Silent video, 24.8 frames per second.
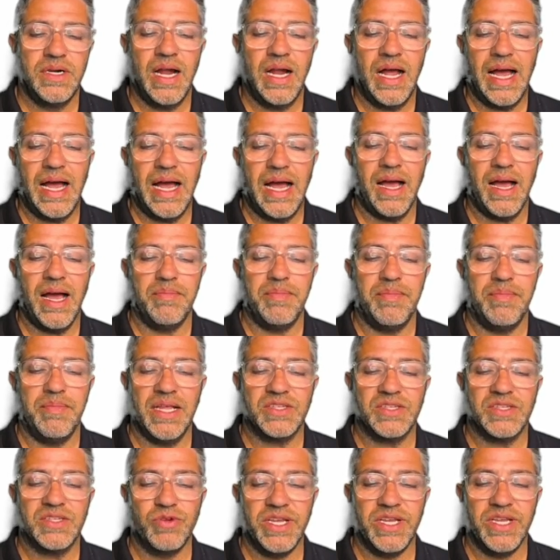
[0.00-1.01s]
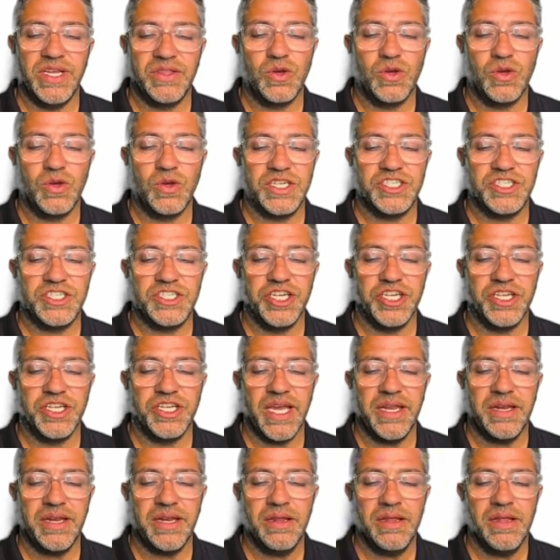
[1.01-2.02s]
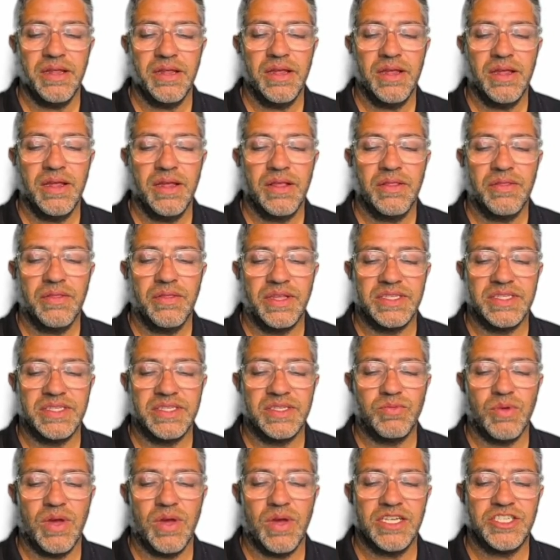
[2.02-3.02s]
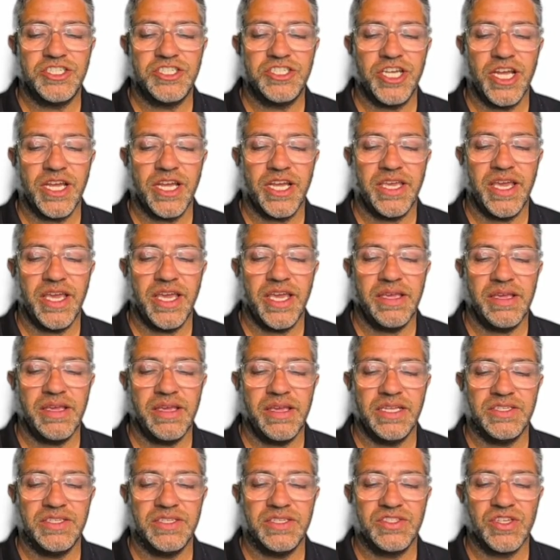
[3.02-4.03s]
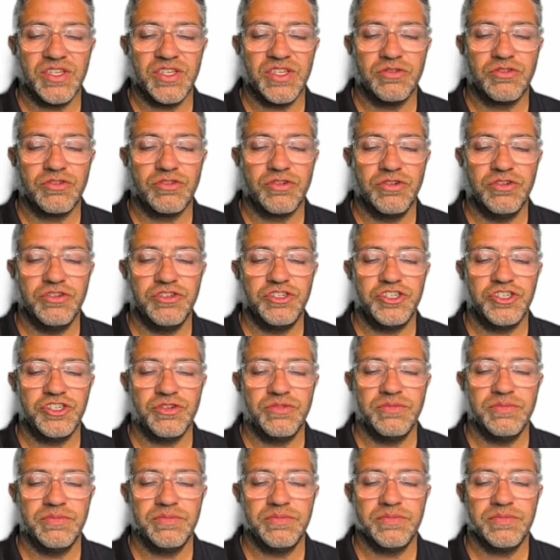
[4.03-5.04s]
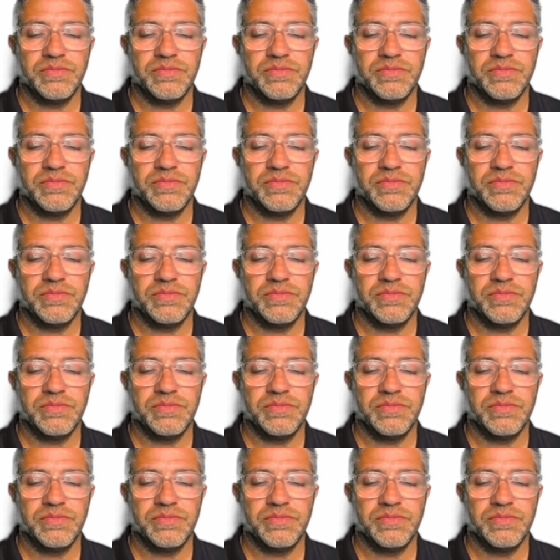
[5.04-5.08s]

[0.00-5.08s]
But let's read the question again. This is where checking is so crucial.